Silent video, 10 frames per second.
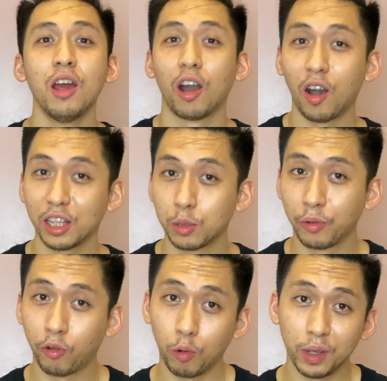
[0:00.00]
Alright, so
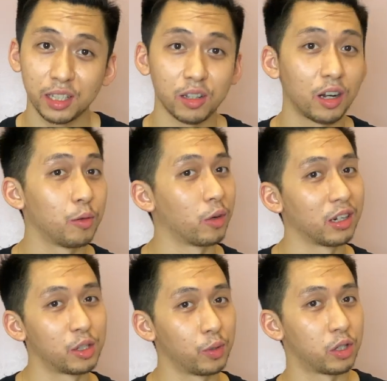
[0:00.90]
before we get started, we're going to
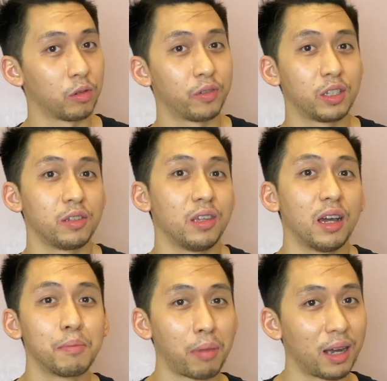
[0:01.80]
switch over to the
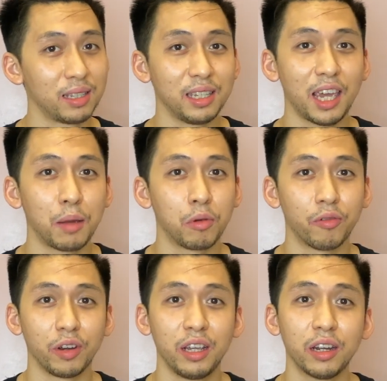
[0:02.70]
unboxing cam over
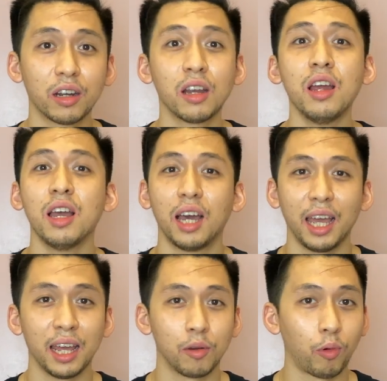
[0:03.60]
here.
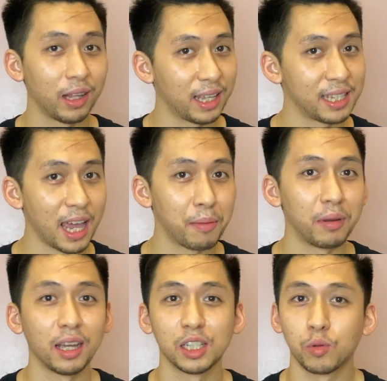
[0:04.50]
And while that's
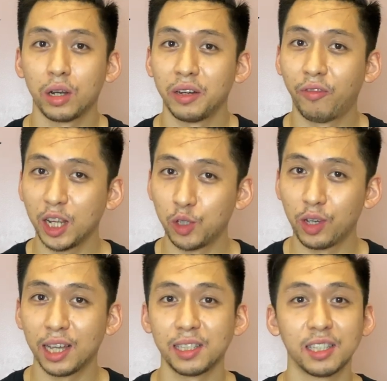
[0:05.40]
happening, I just want to invite you
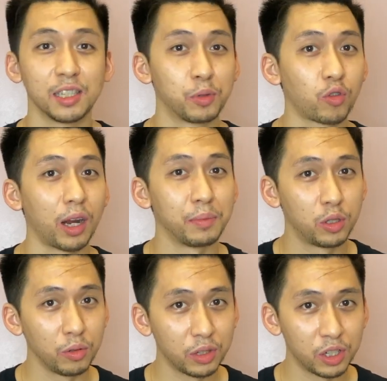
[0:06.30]
guys to subscribe
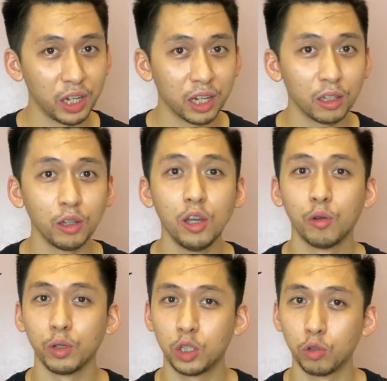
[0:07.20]
to the channel.
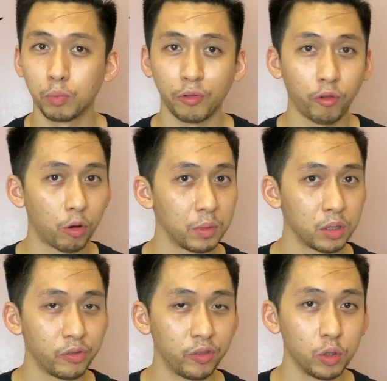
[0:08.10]
We do performance
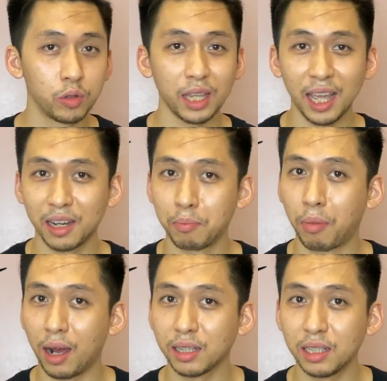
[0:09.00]
reviews and
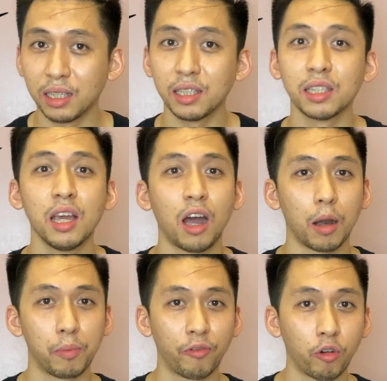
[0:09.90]
unboxings. Our
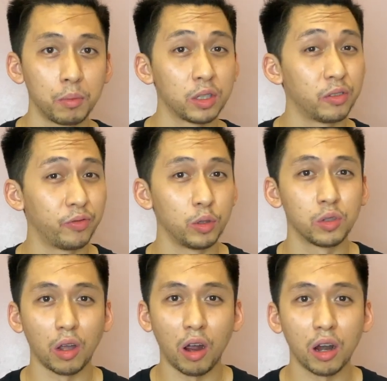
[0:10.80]
performance reviews
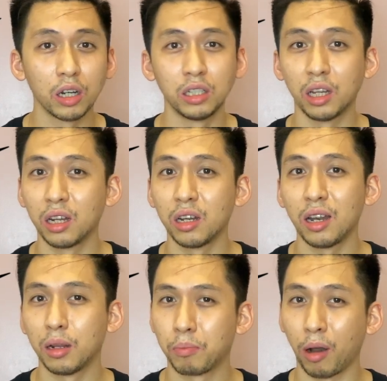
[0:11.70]
are done
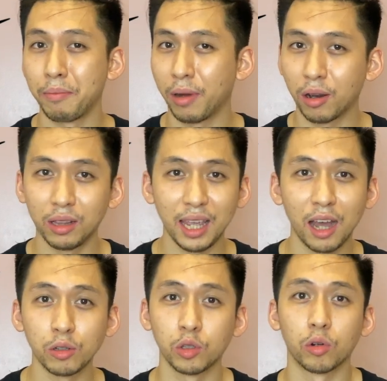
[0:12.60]
primarily
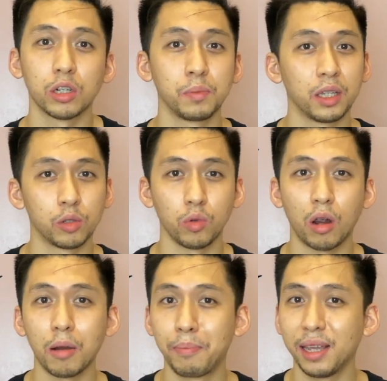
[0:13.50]
outdoors because we
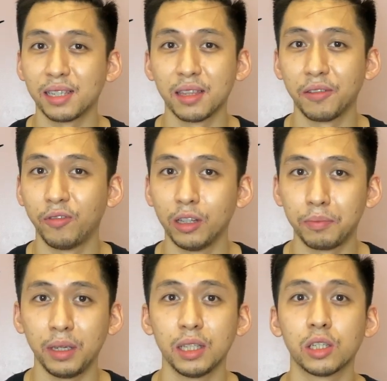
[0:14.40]
are based in the
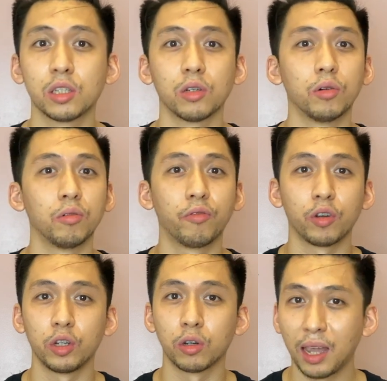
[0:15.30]
Philippines. So for
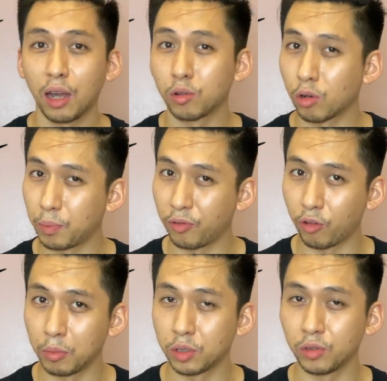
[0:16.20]
your outdoor
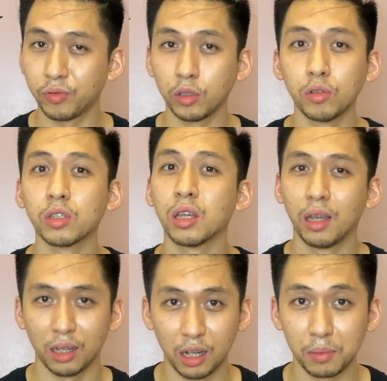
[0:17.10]
performance reviews,
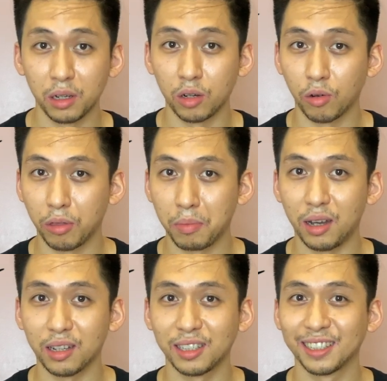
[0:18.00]
come to
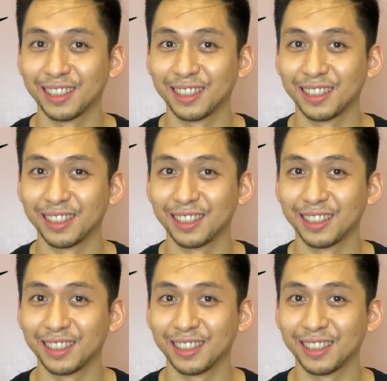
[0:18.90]
Unorthodox.